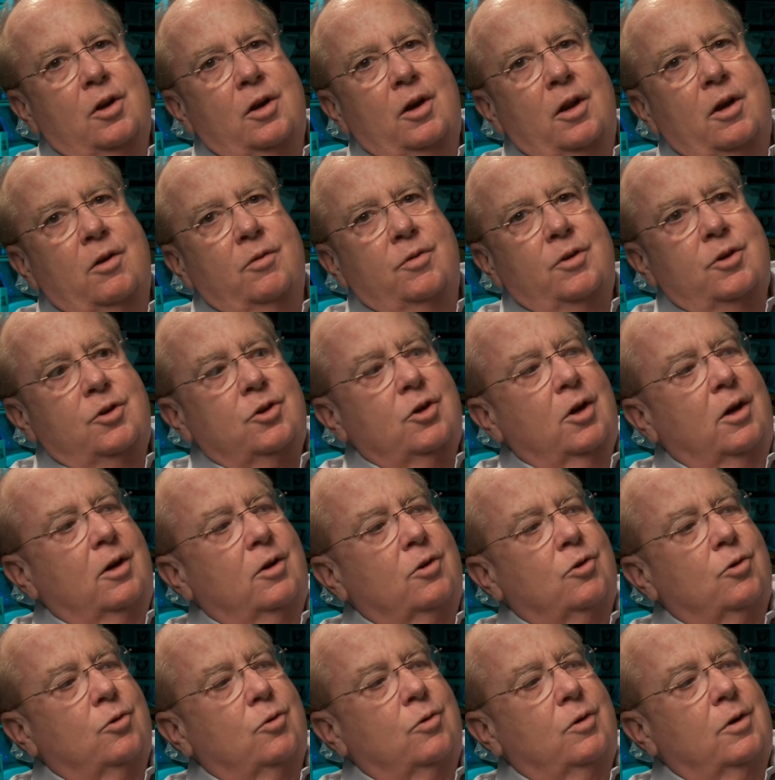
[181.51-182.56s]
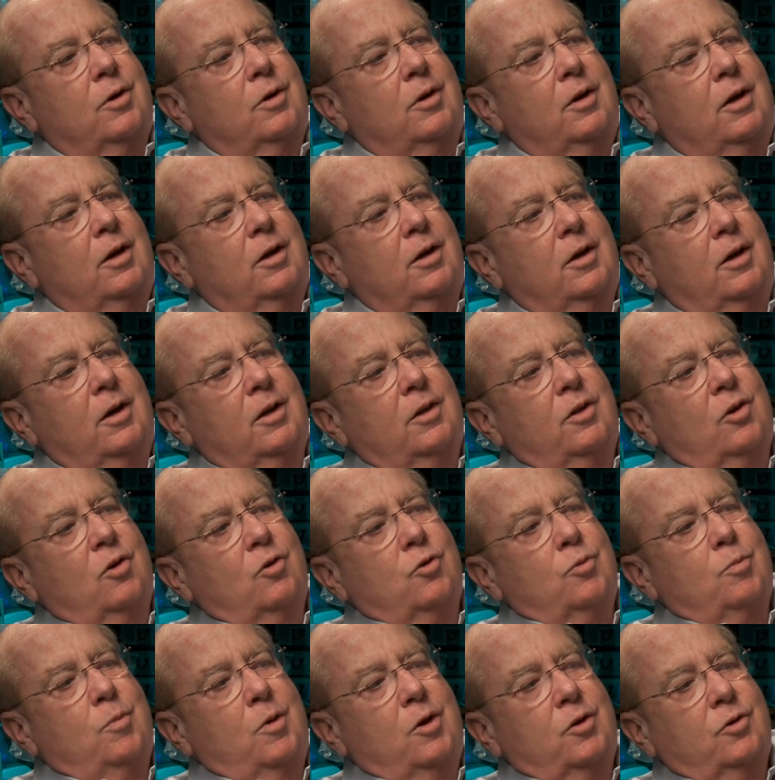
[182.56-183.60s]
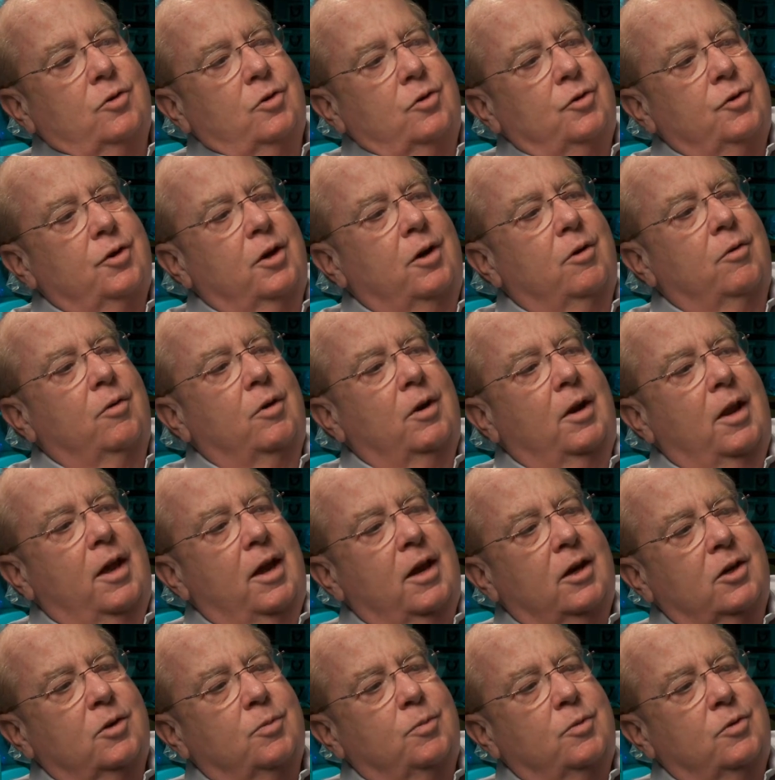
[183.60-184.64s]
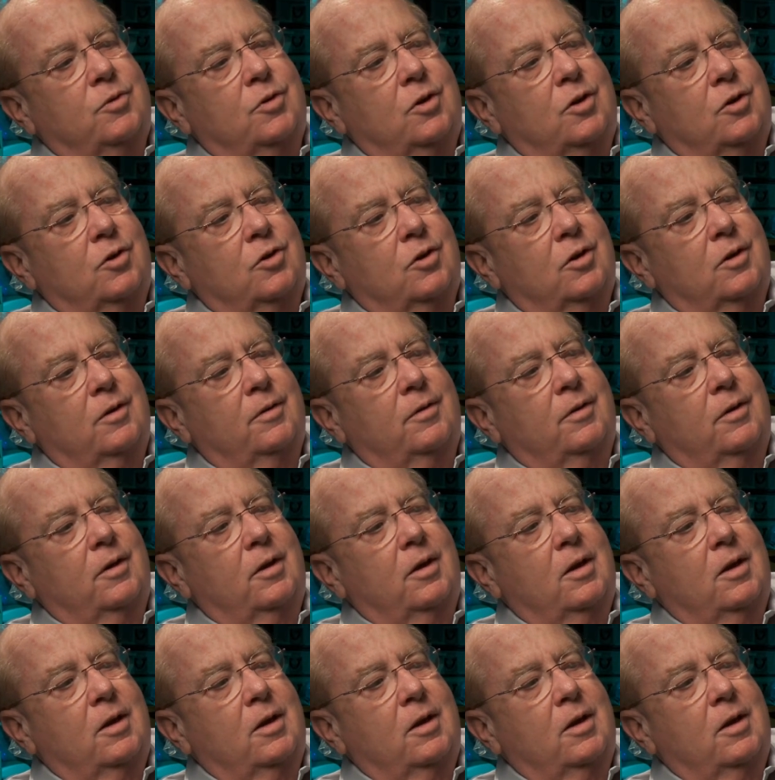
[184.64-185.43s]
unload the jaw joint and to get those muscles in a relaxed position.